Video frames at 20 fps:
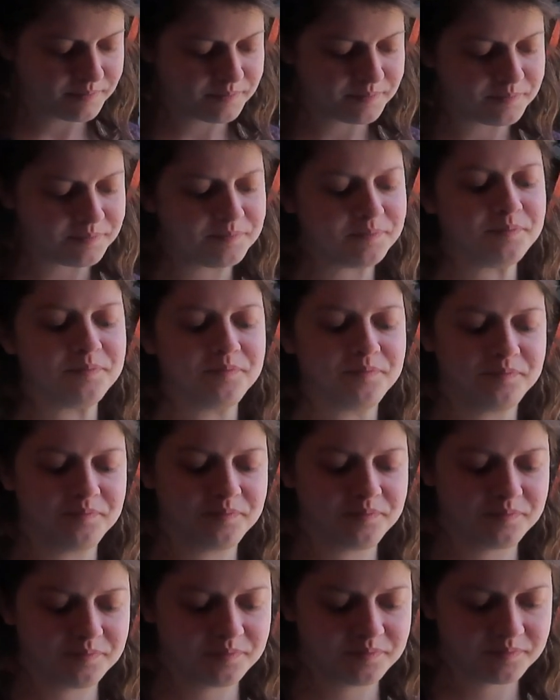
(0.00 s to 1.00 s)

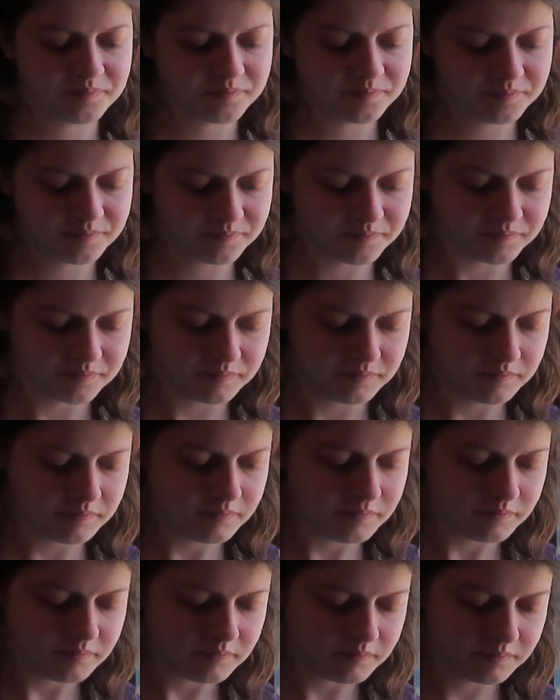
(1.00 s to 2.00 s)

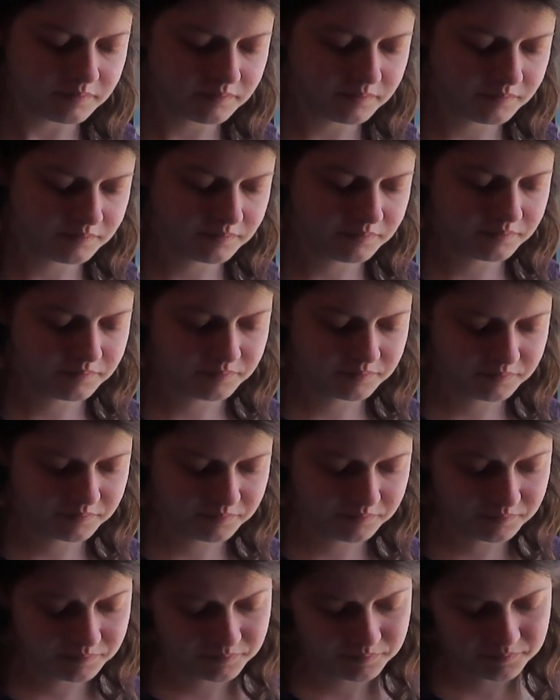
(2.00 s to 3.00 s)

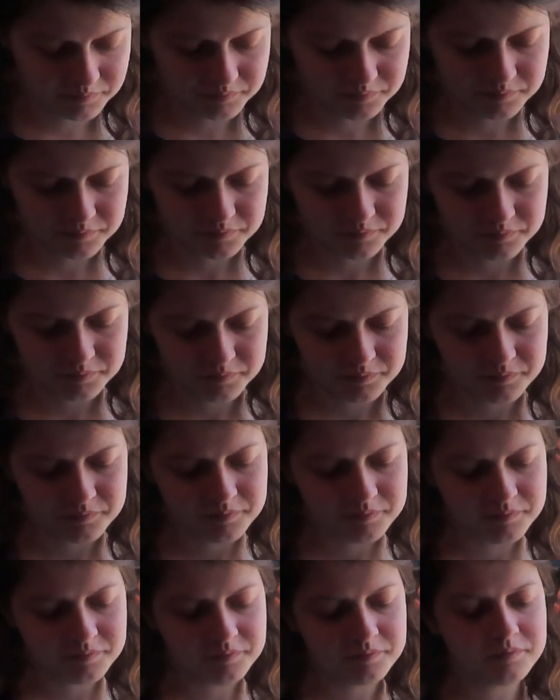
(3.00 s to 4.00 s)

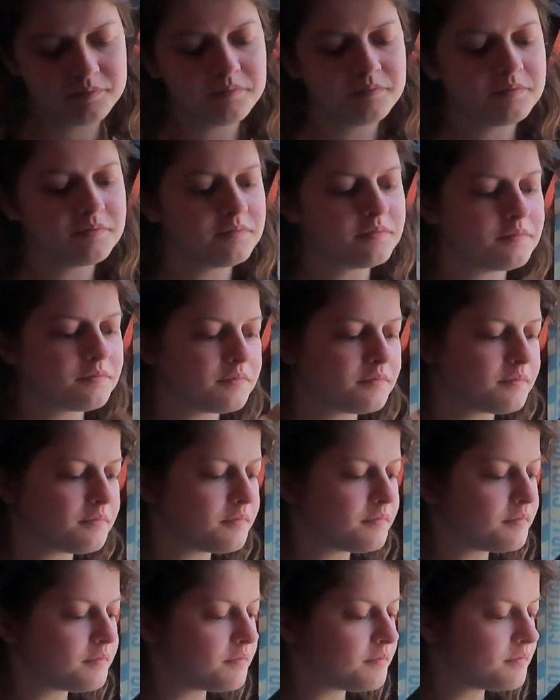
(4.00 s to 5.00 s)

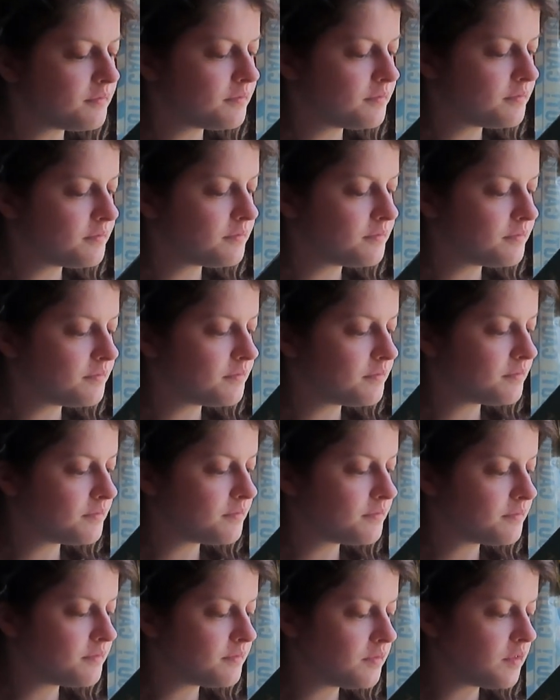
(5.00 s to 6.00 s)

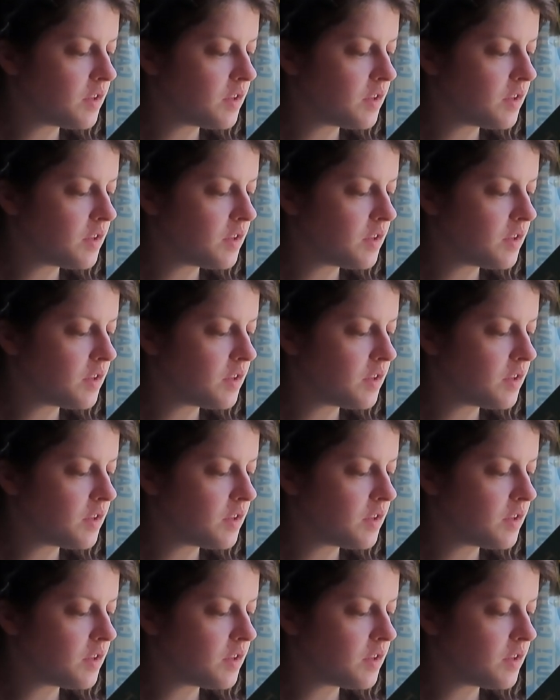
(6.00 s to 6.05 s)
[no speech]